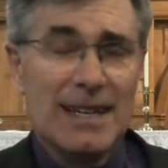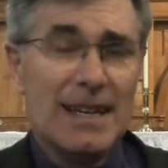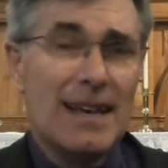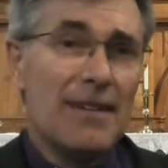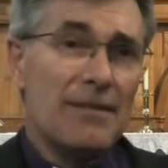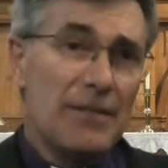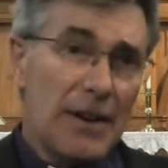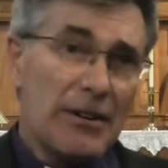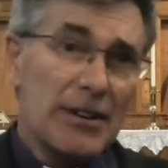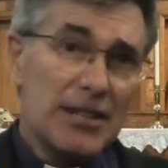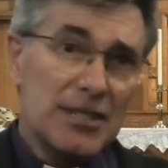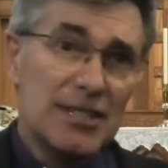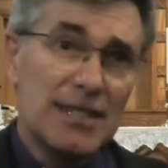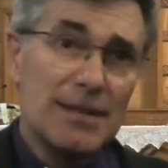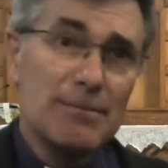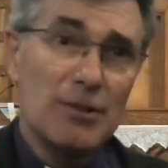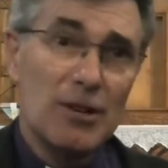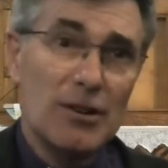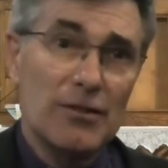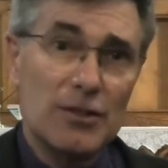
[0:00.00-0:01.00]
Very
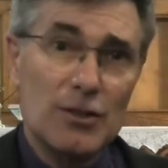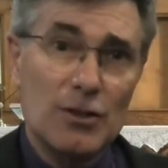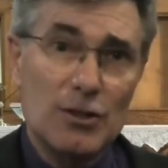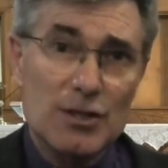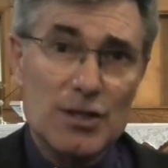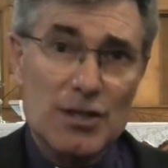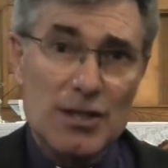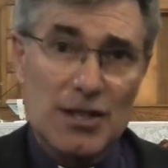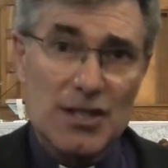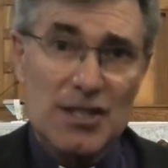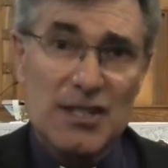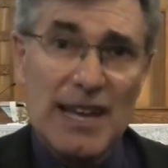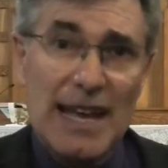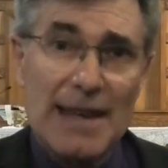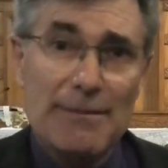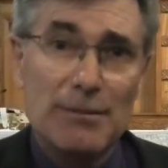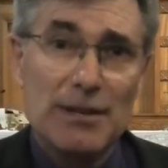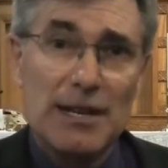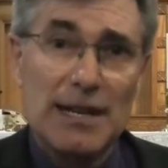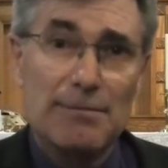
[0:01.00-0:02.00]
similar, of course, to the
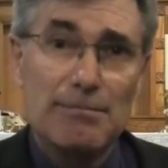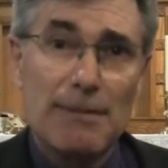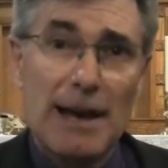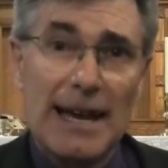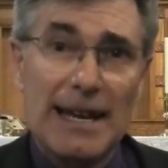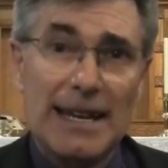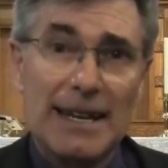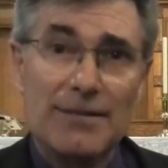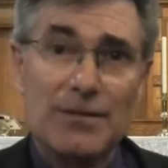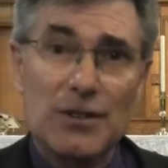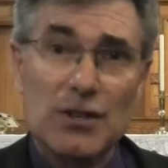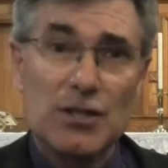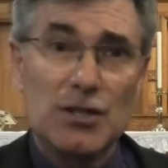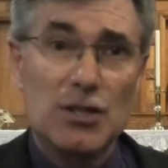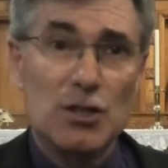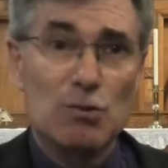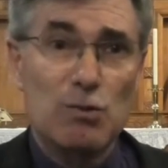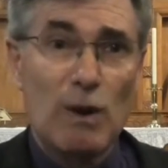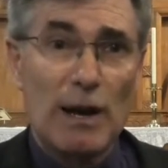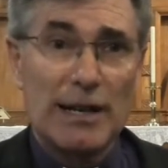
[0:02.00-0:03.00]
statement he'd made in
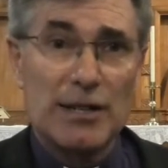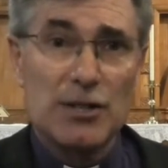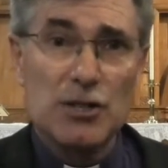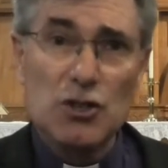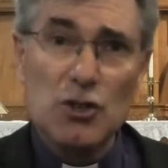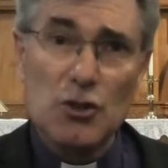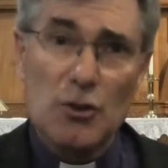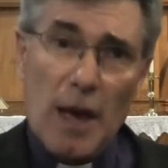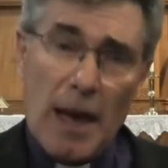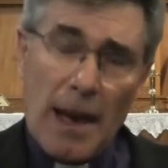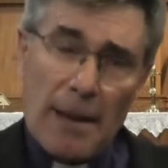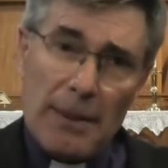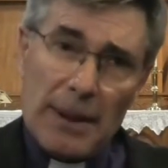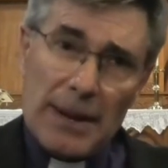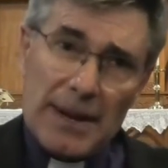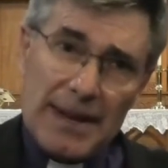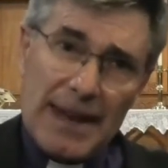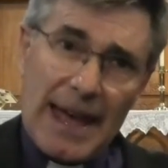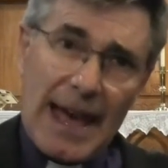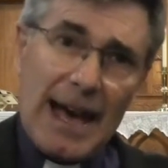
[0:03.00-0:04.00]
verses 1 and 2.
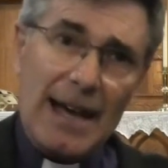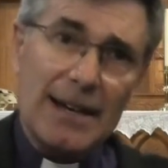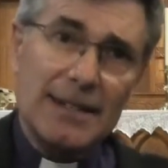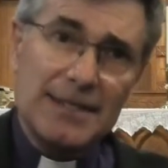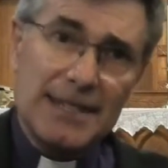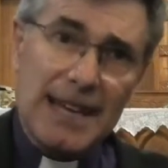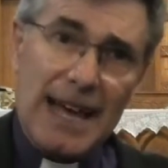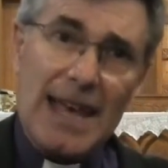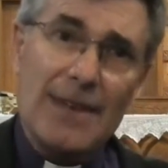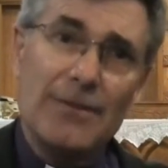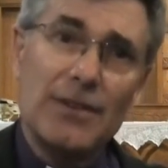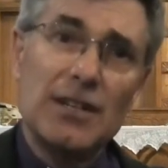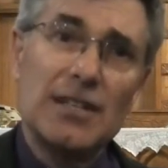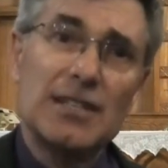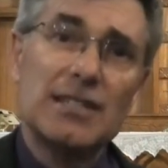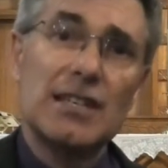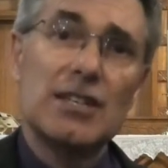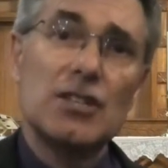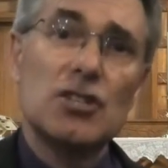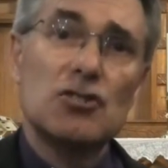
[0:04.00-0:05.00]
But now David
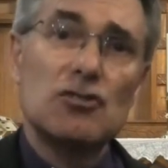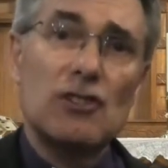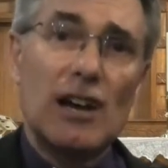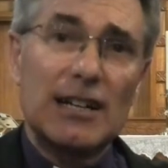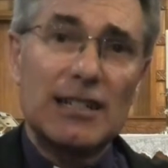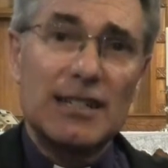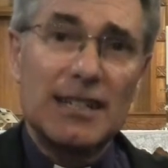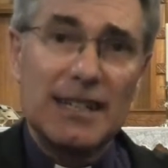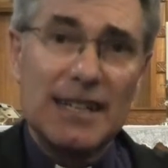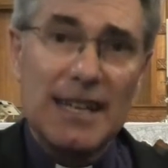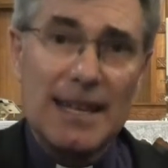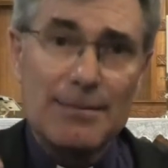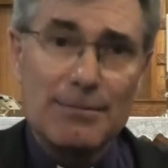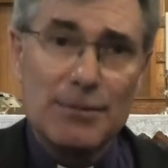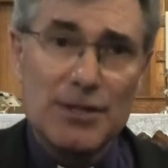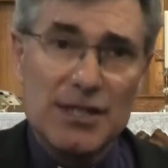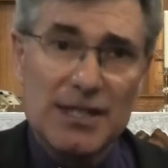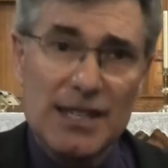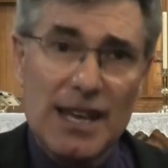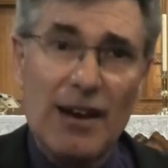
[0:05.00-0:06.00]
is instructing
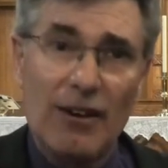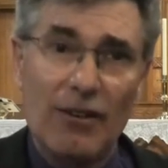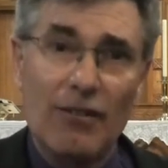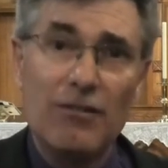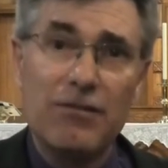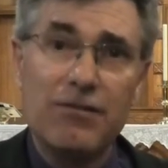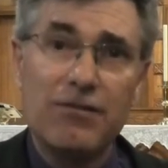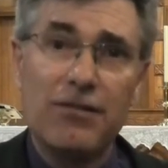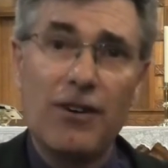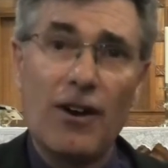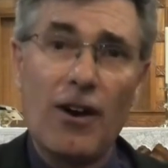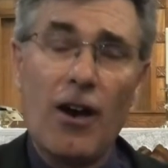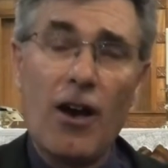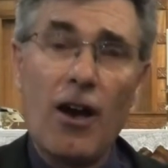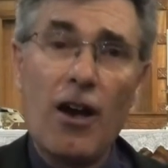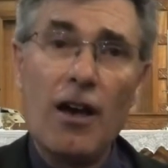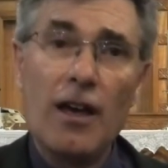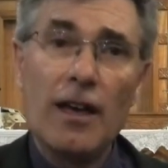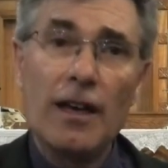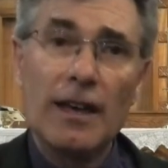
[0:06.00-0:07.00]
himself
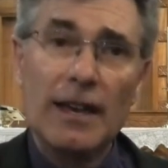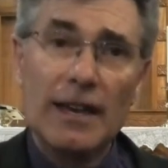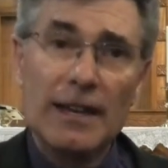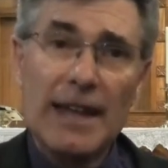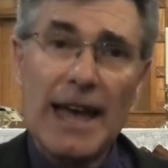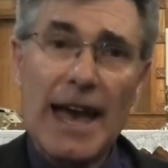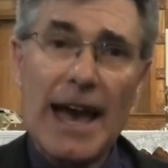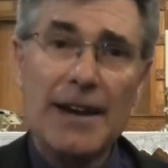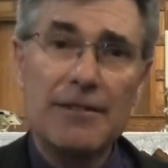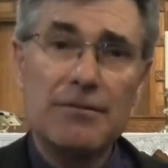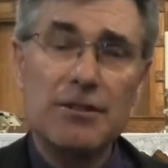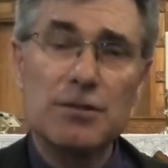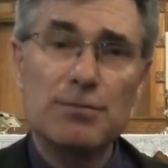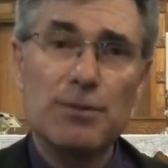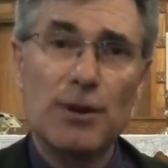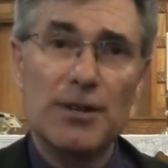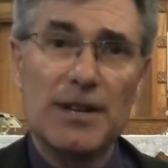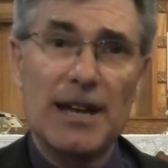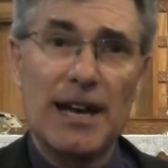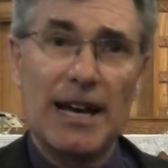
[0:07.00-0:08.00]
in how to
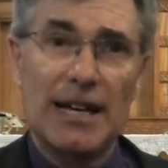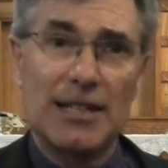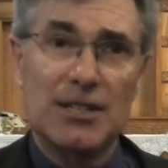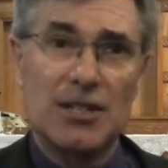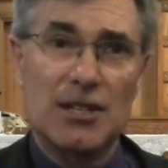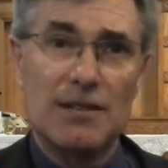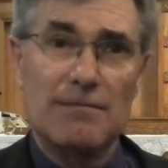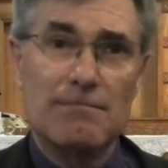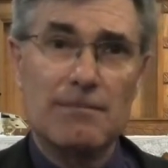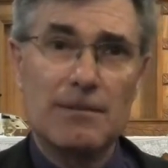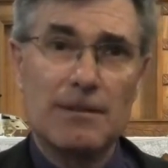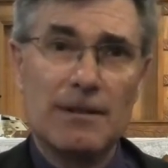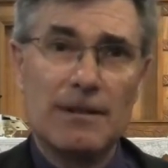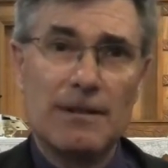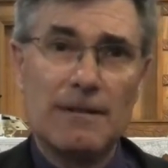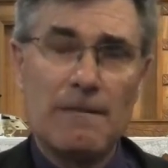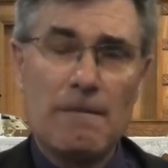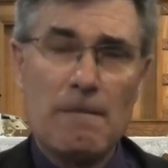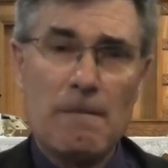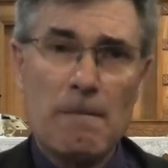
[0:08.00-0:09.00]
respond to hardship.
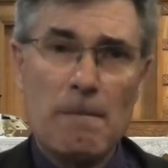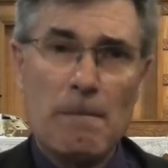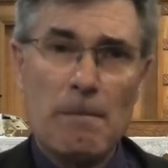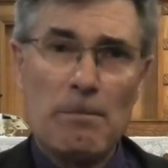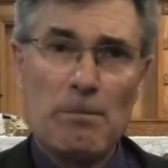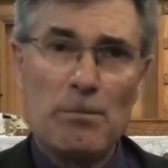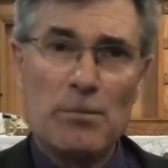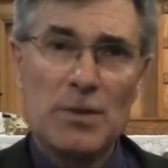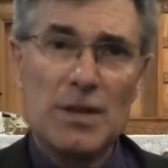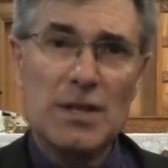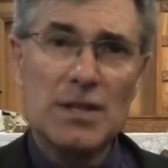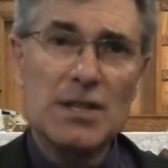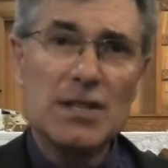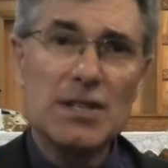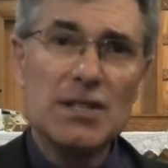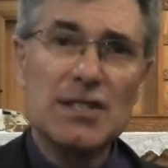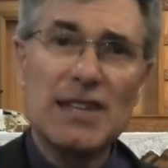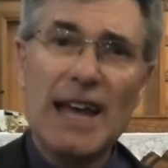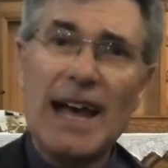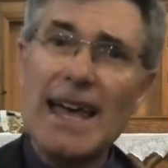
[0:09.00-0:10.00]
This is
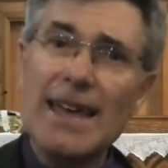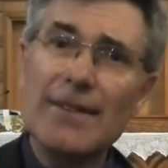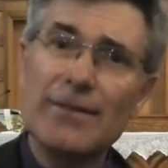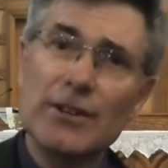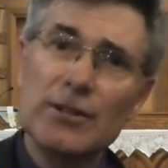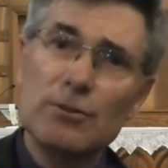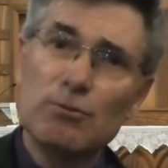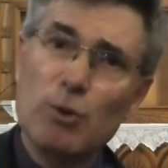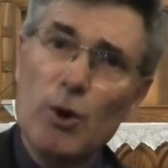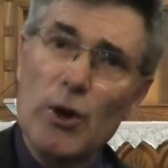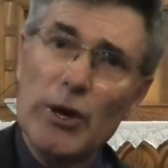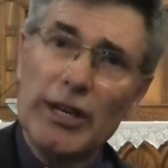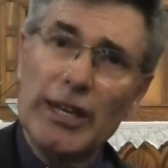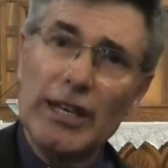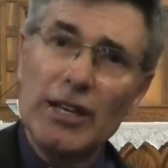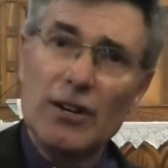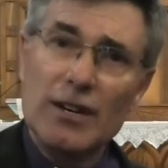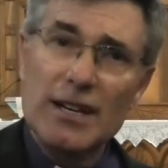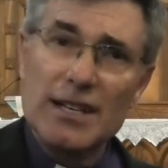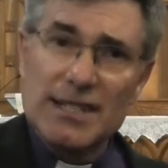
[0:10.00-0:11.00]
David
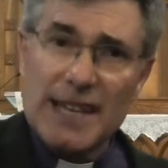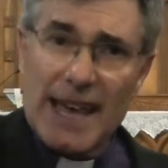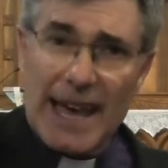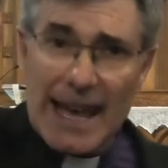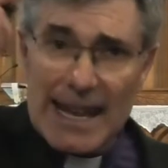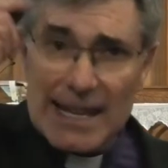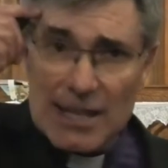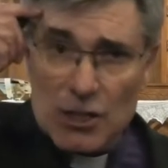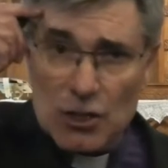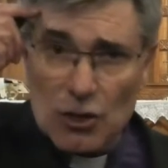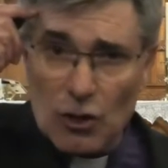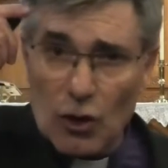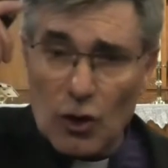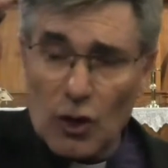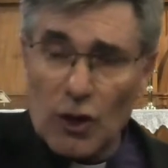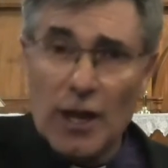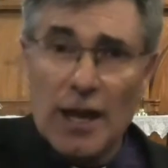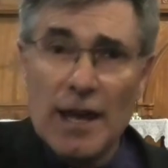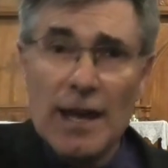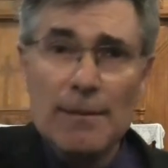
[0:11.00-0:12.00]
working on his head
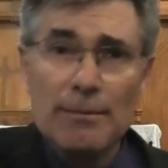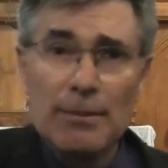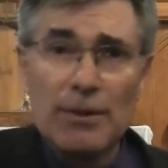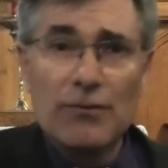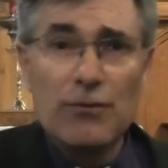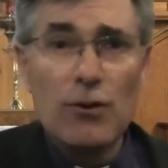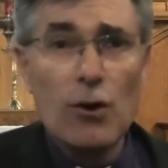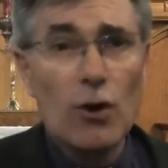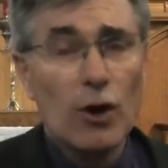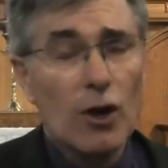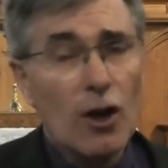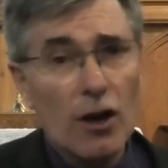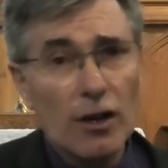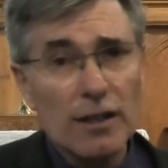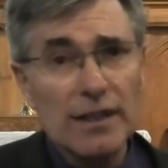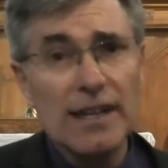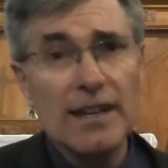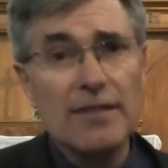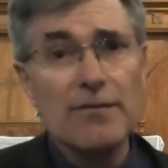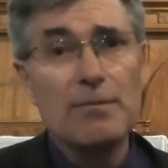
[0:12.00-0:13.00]
talk before
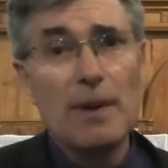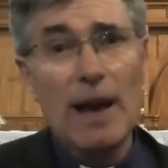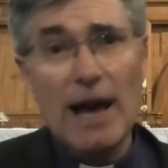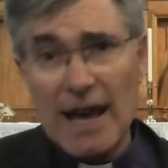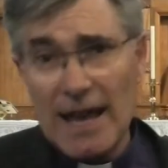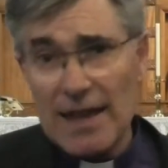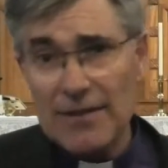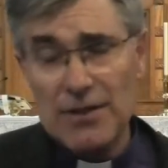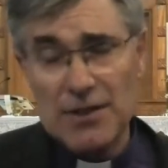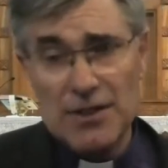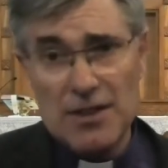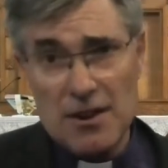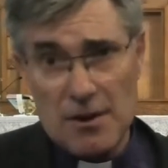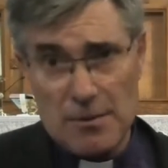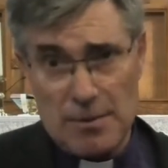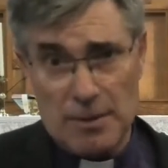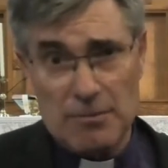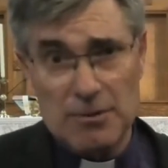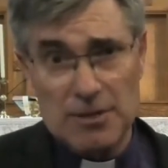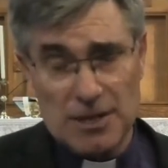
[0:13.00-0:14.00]
cognitive behaviour
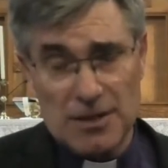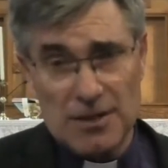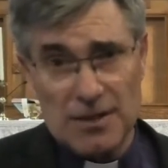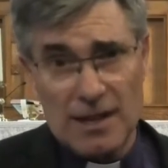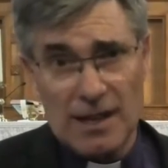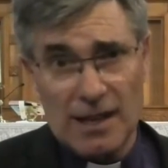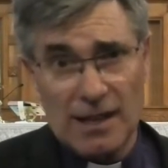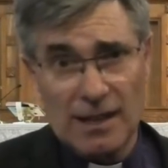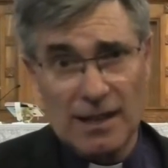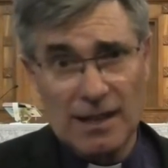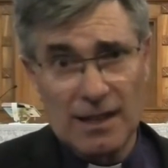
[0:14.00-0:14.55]
therapy was a thing.